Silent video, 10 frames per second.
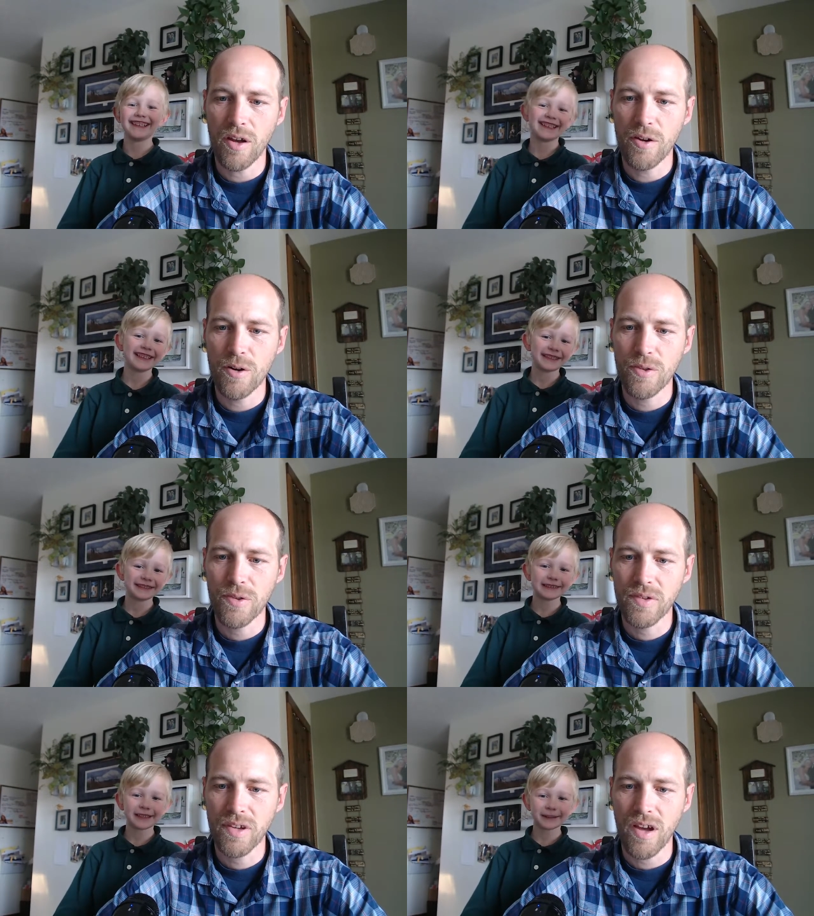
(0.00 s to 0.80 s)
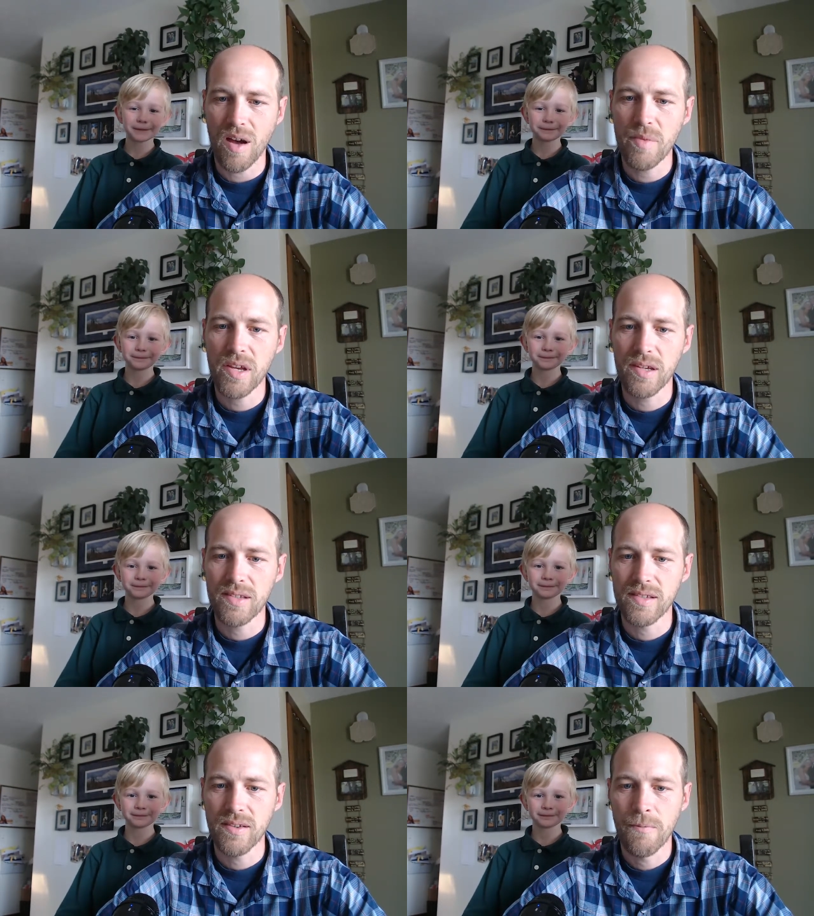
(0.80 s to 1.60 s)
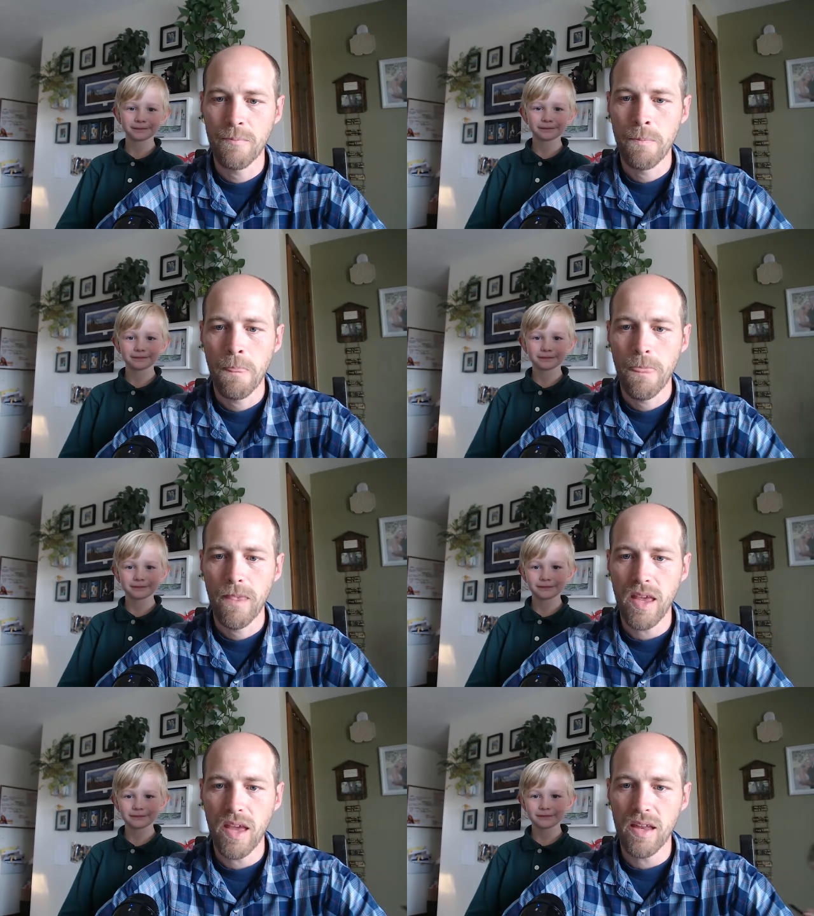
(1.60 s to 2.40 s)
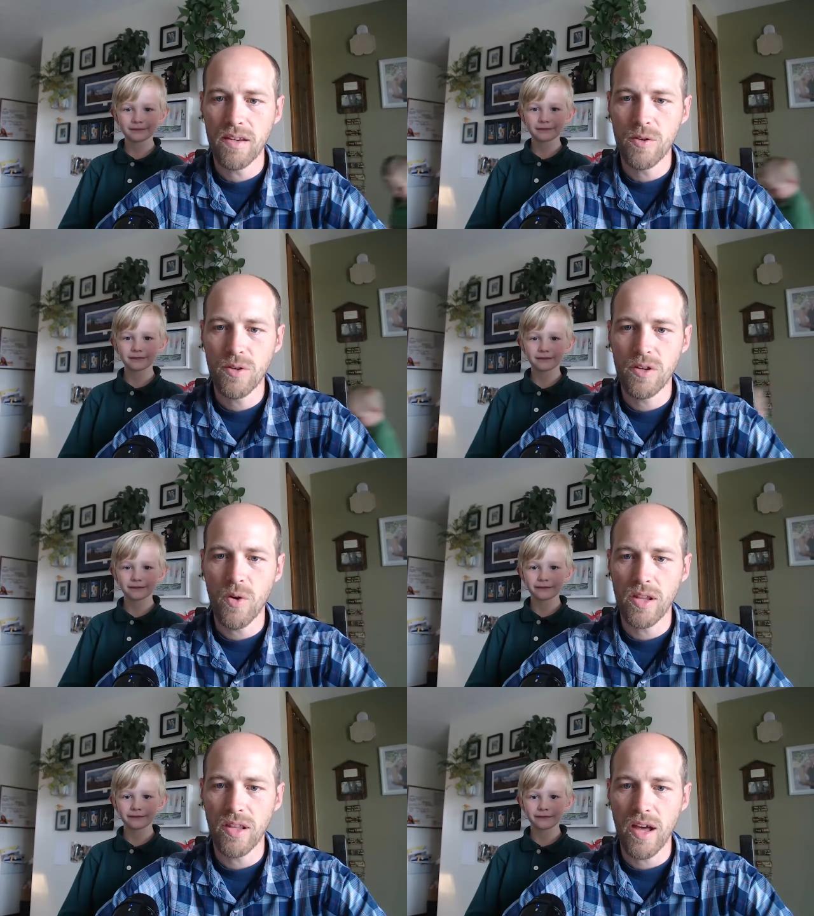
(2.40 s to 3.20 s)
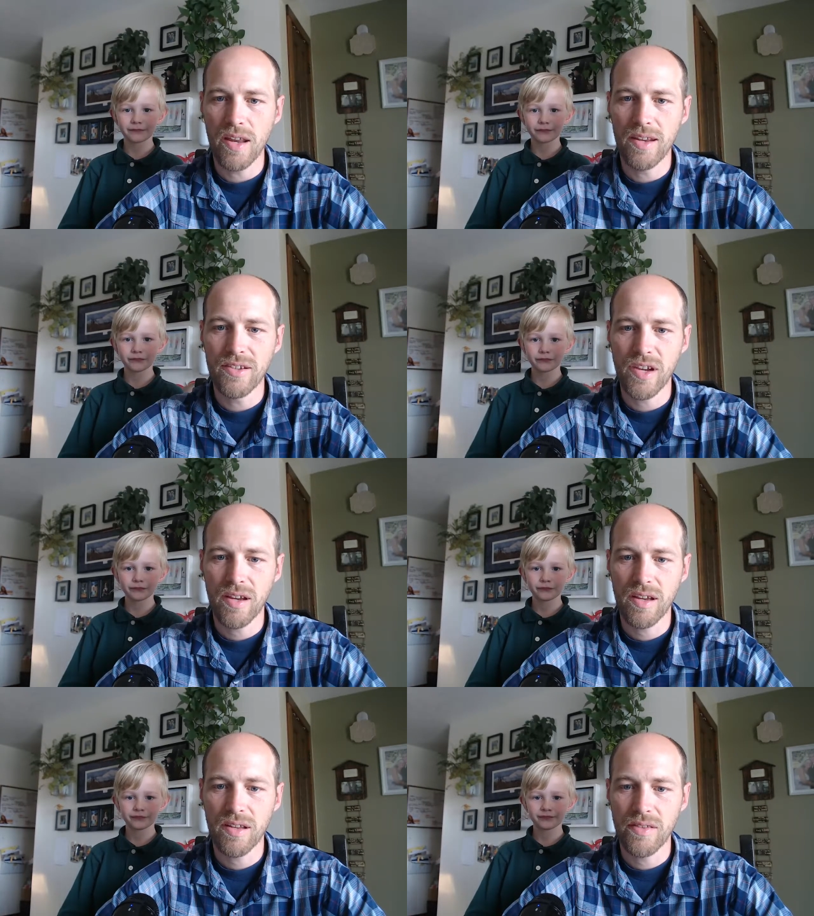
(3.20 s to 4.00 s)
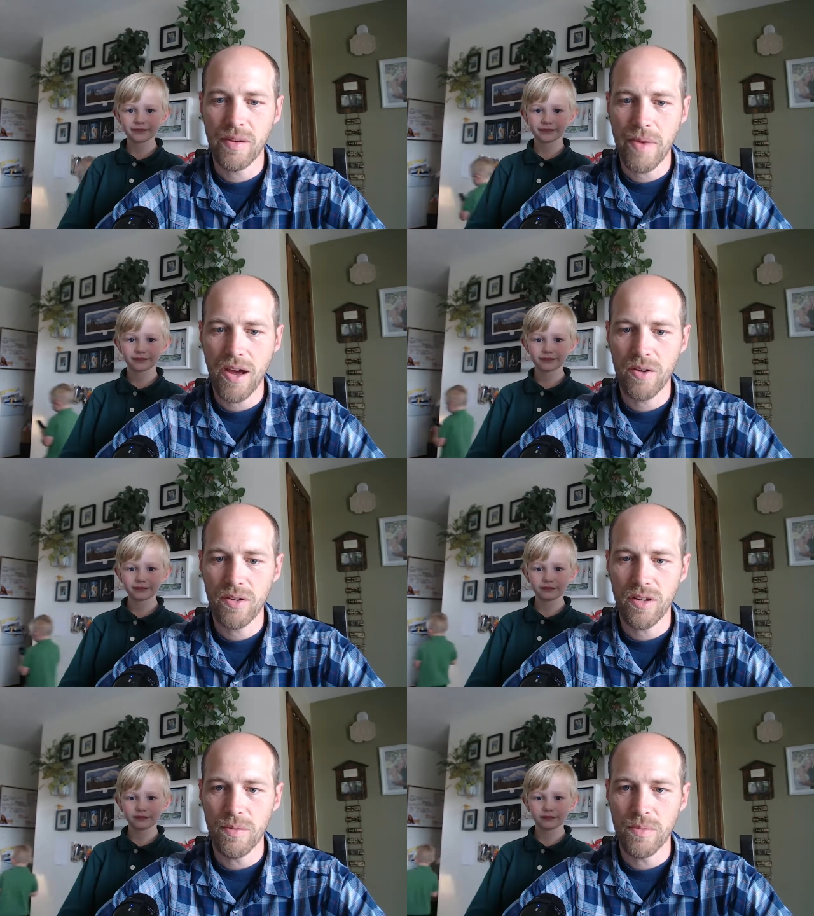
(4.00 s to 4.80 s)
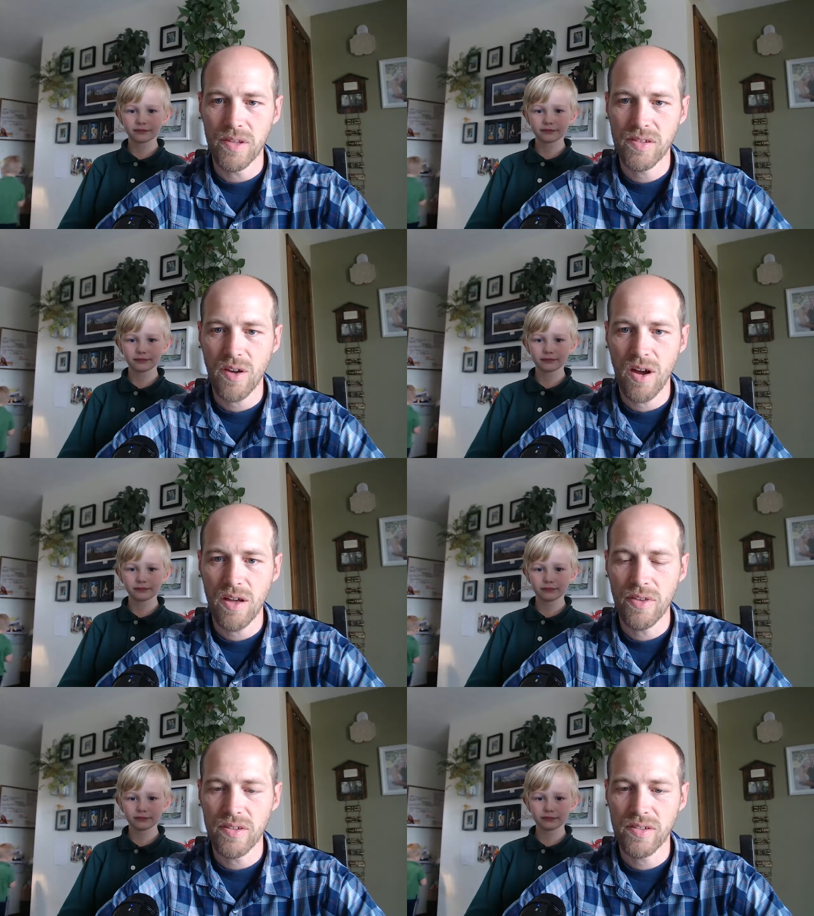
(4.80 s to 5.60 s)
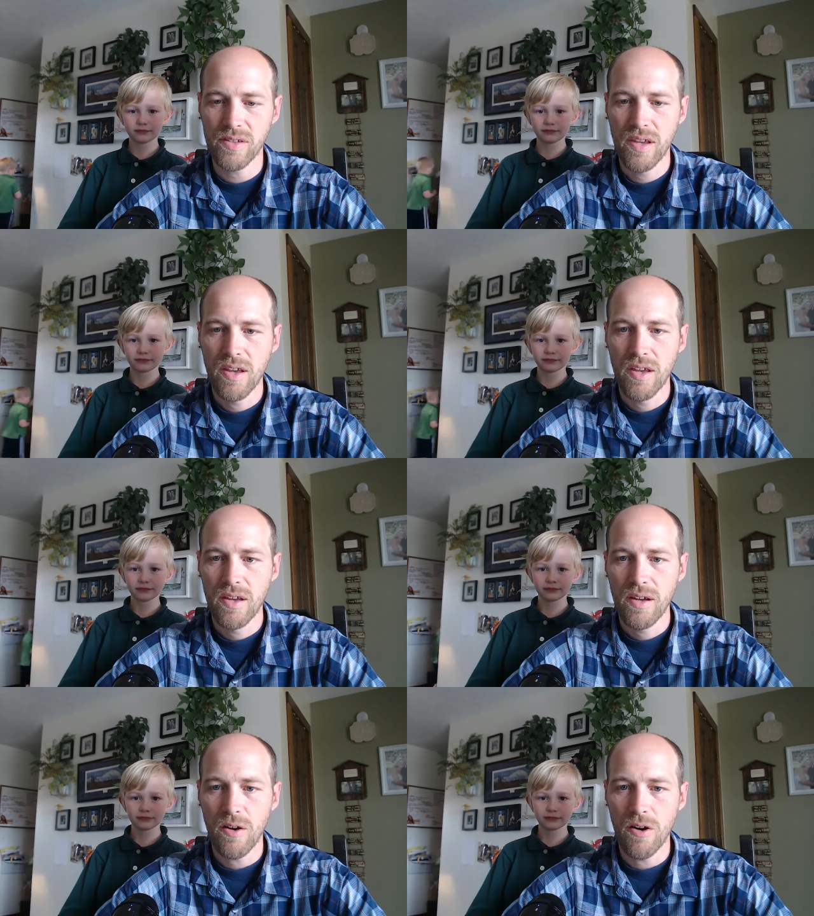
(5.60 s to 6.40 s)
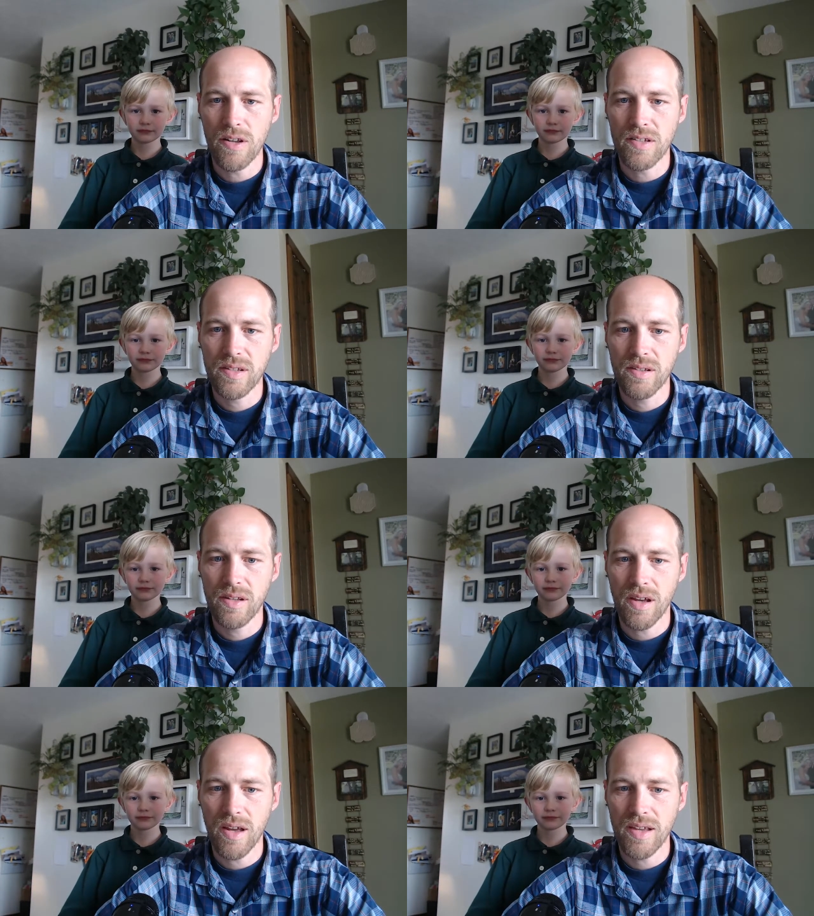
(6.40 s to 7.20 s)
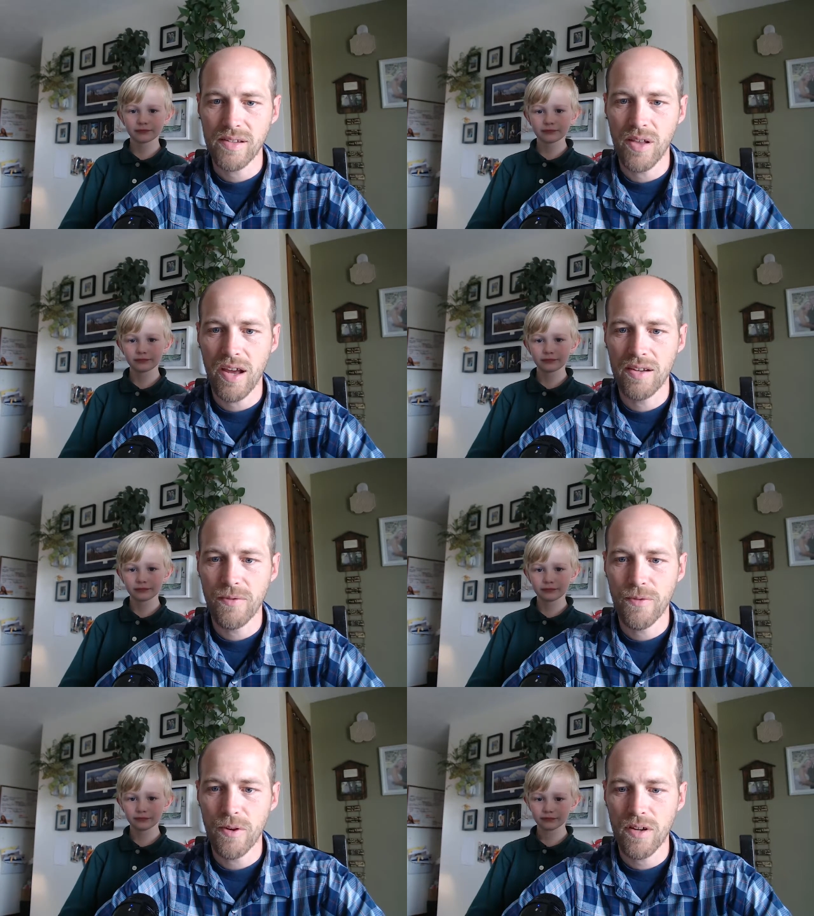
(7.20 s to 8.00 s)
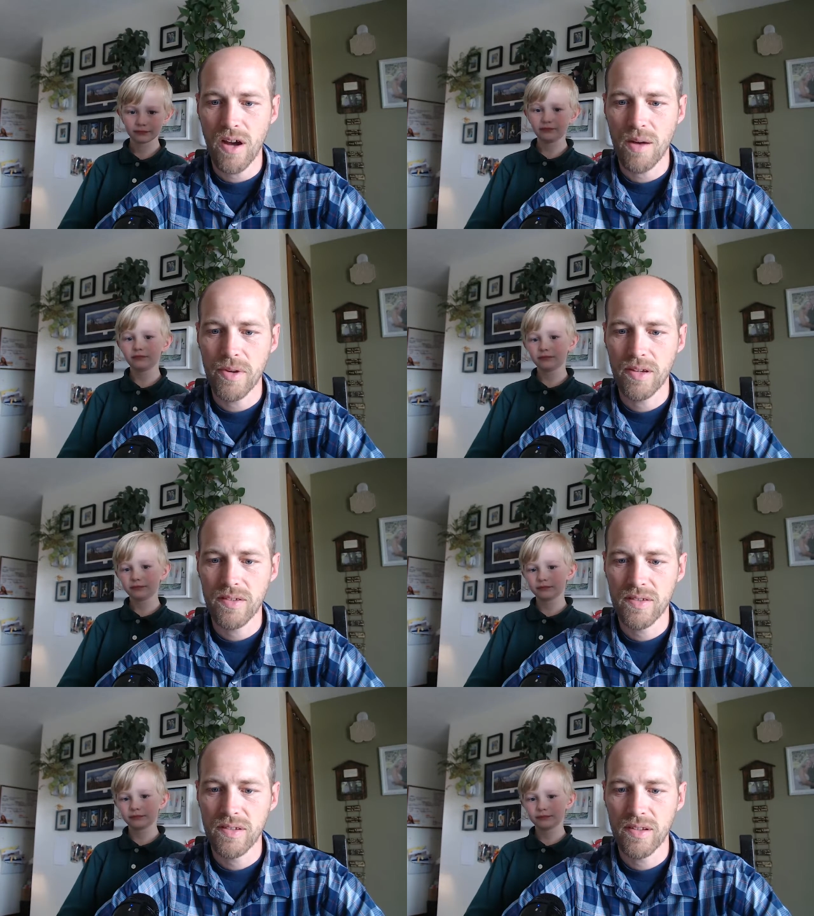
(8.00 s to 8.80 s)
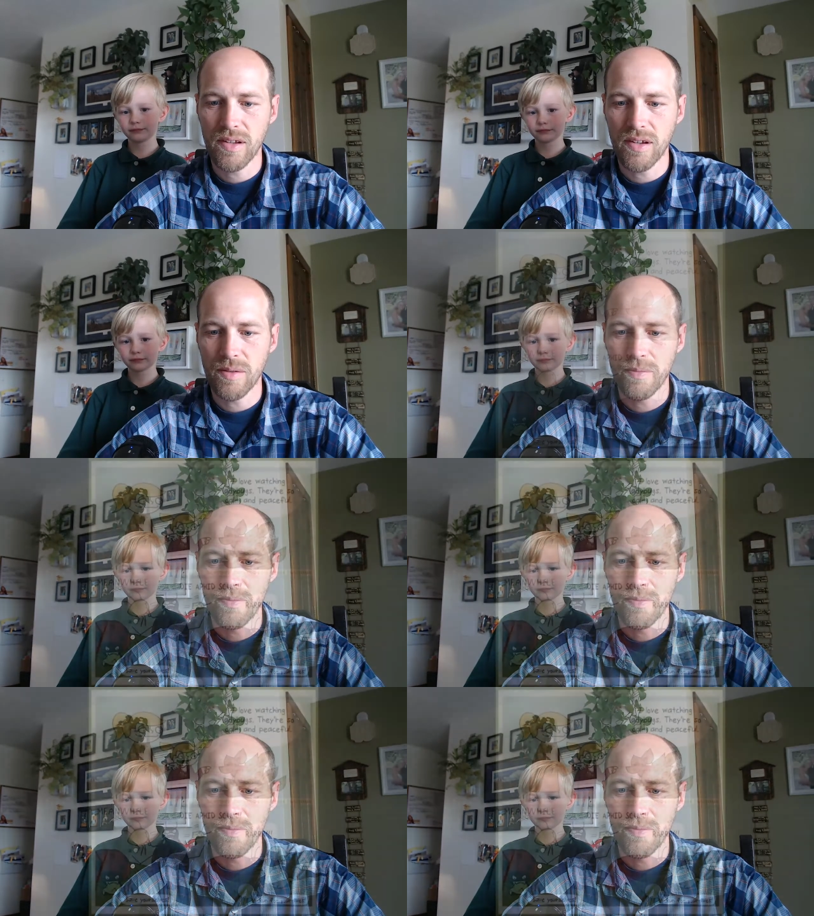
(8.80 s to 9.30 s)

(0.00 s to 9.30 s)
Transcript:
Speaker 1: Unearthed Comics, and you can go online and check them out. Um, this uh, this artist uh, has a lot of different comics, um,